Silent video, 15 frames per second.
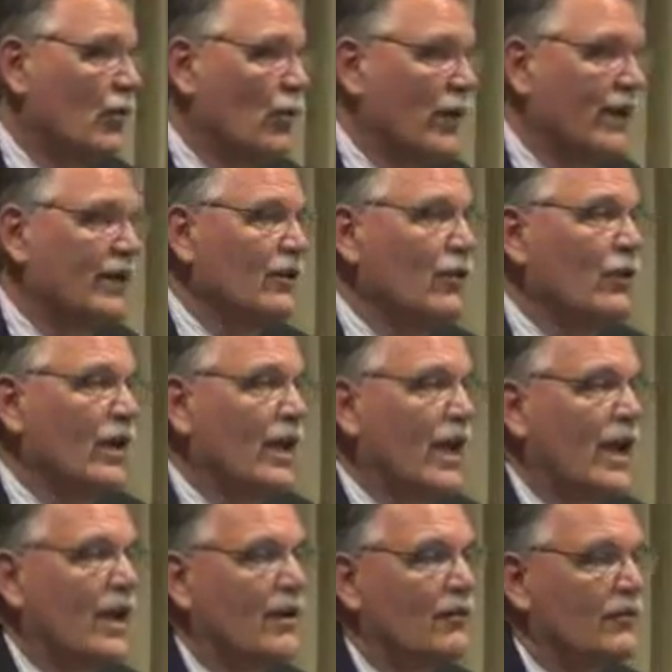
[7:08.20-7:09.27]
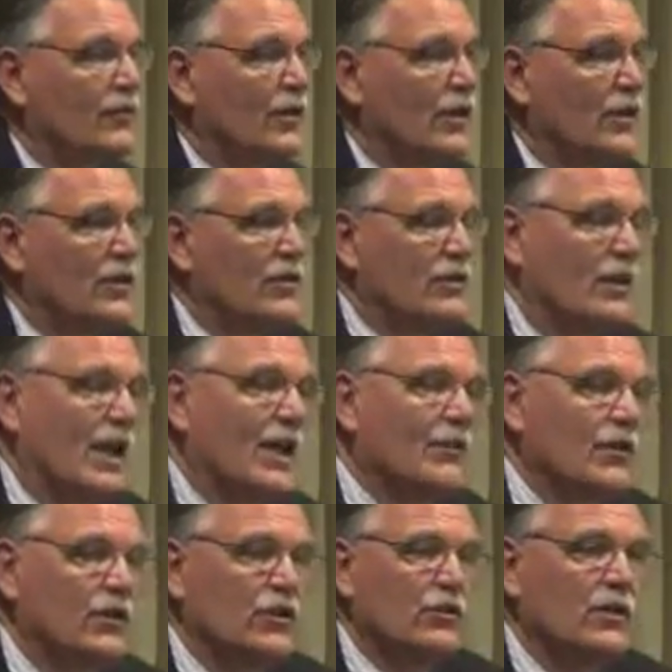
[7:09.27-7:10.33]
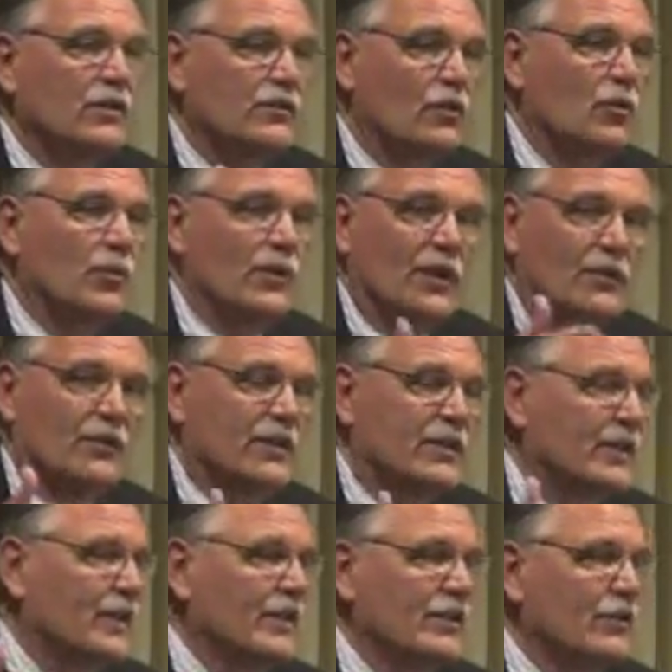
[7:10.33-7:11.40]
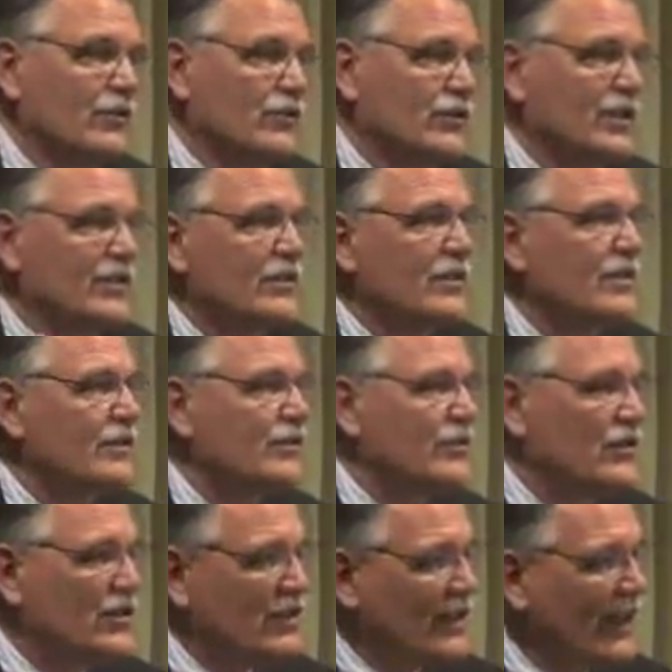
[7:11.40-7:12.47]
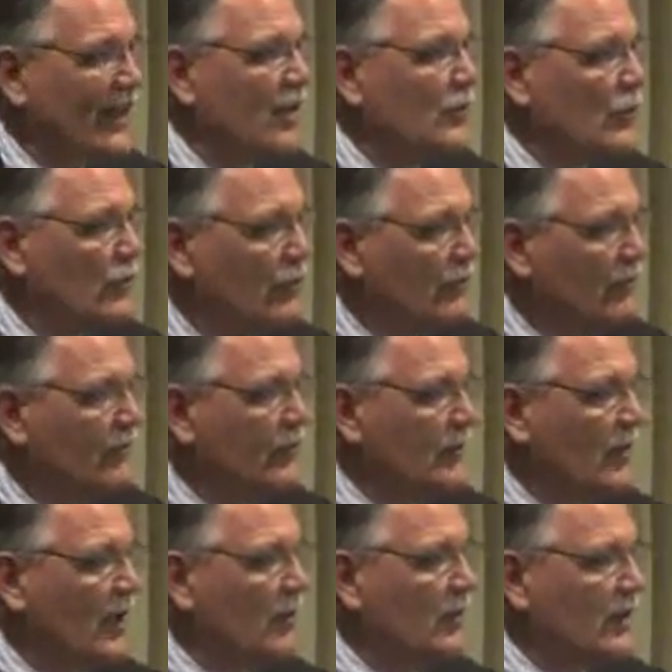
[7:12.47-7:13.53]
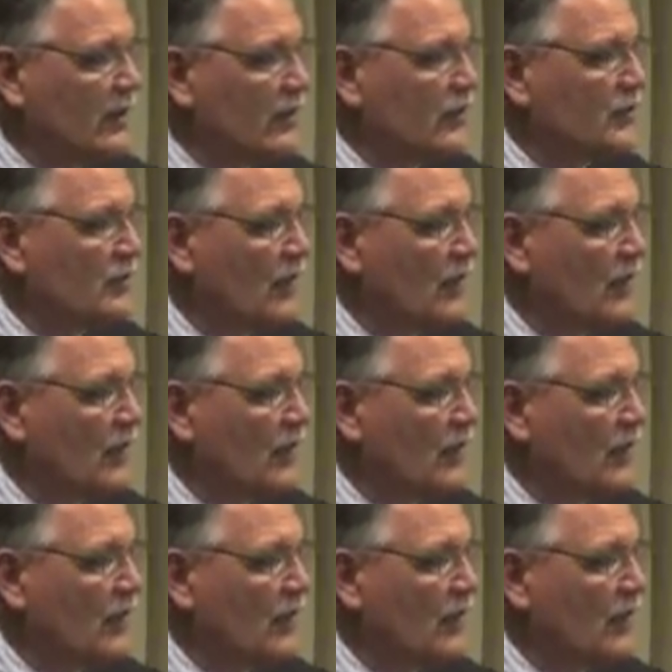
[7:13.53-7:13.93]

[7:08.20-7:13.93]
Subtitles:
We can only having a US Open every 10 years isn't sustainable from our business